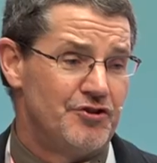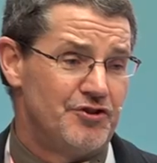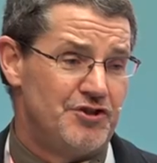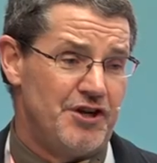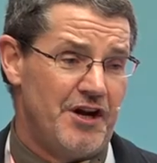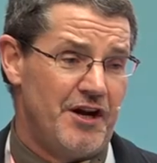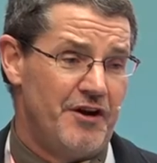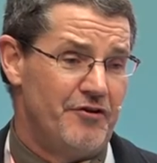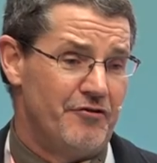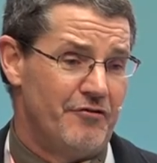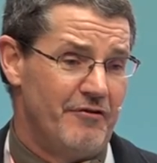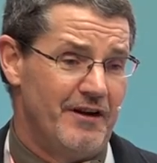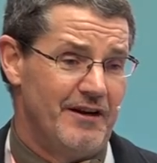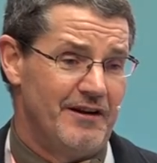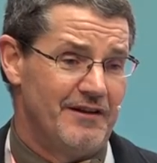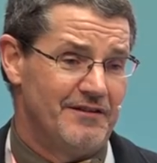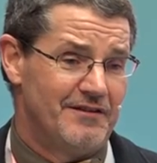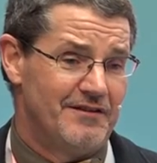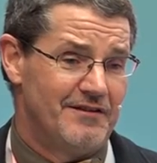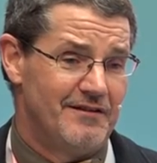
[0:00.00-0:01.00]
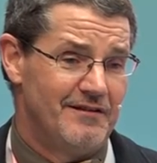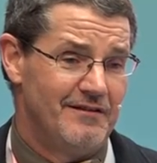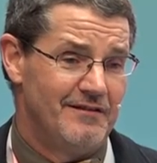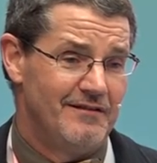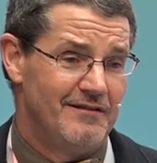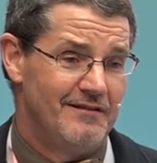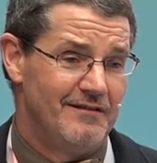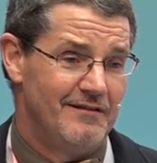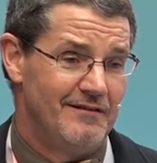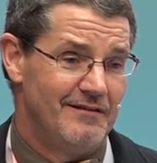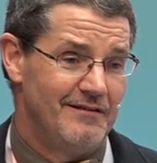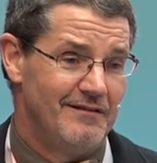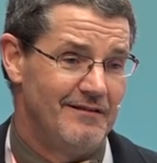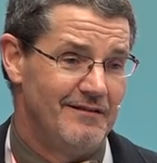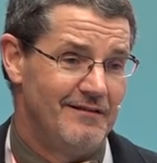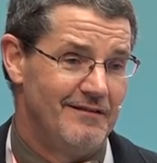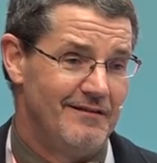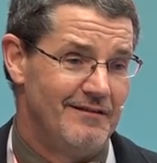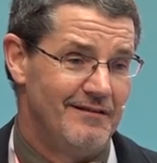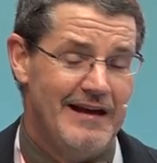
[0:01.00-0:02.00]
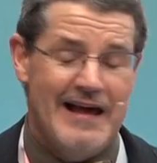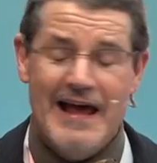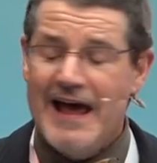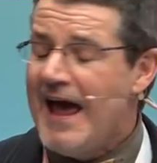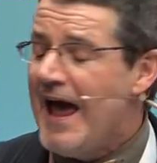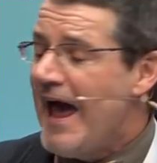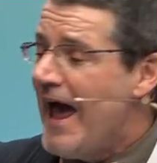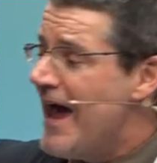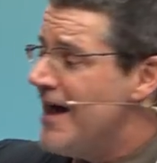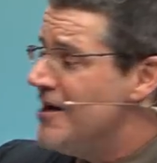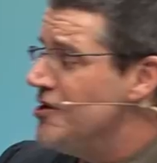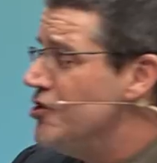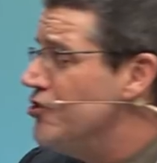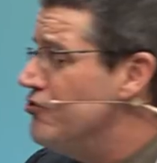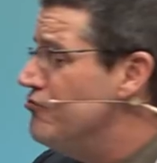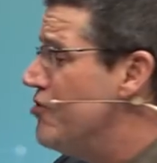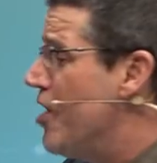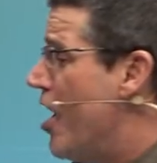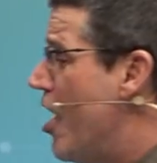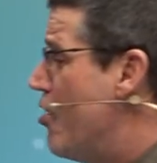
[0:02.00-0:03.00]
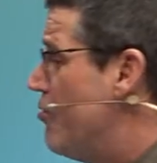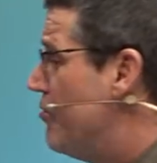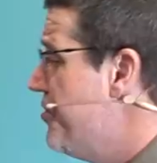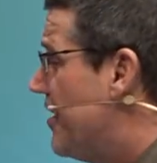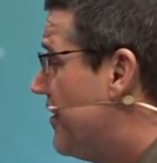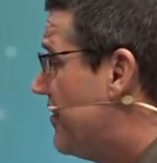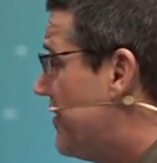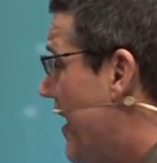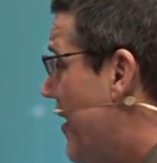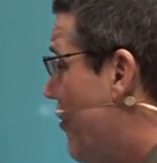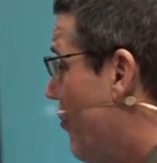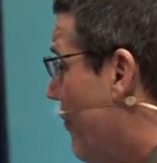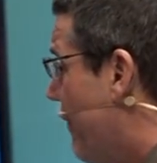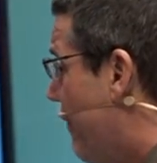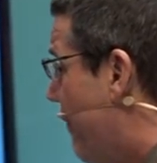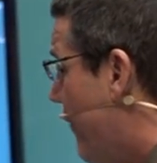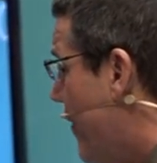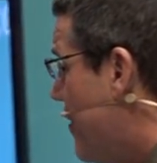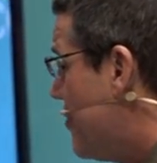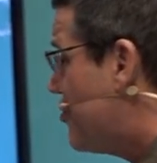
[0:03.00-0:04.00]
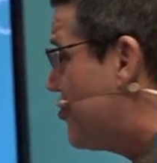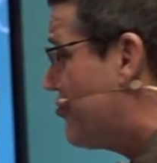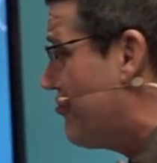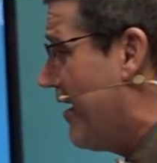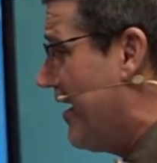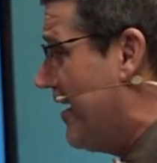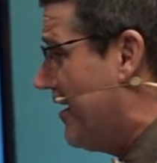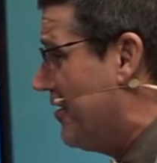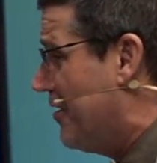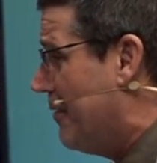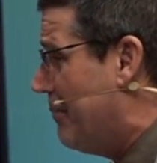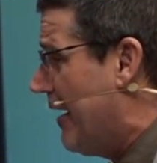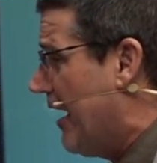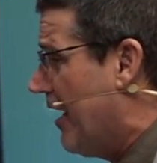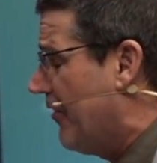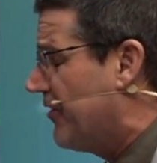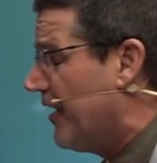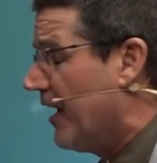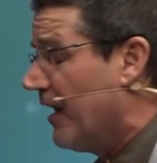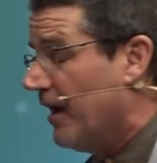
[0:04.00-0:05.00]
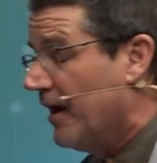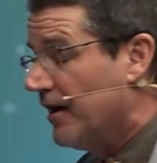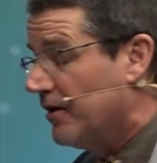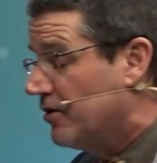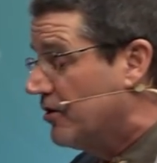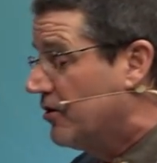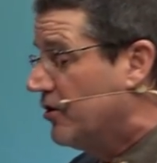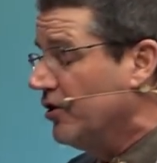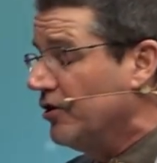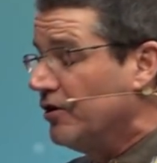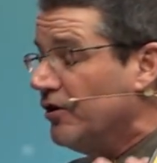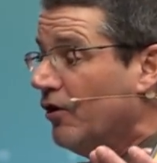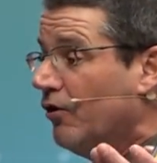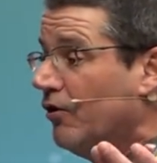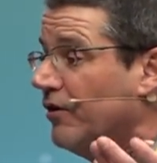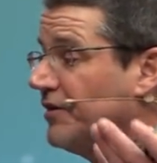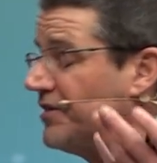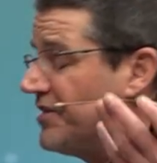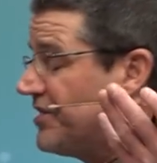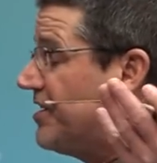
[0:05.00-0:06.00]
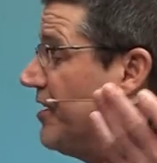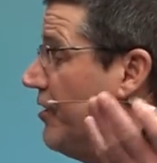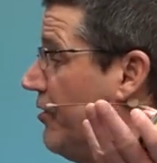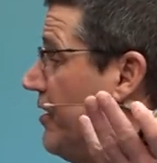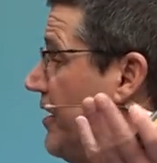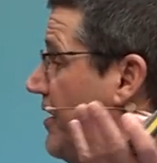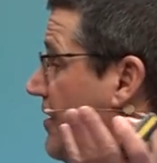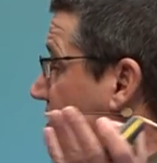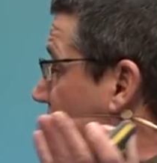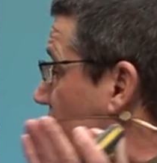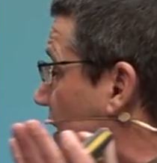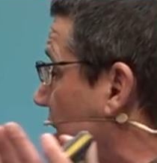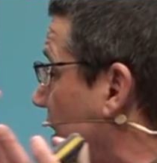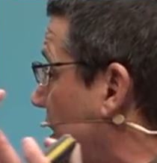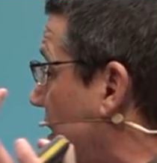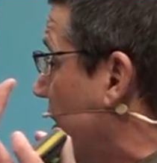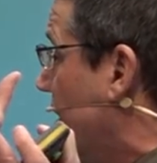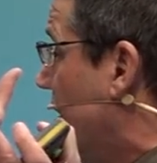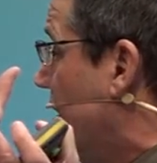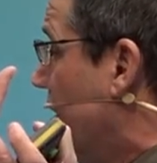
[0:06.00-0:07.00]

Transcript: gender is. And you know that they were frustrated about that. Like, good Lord, seriously?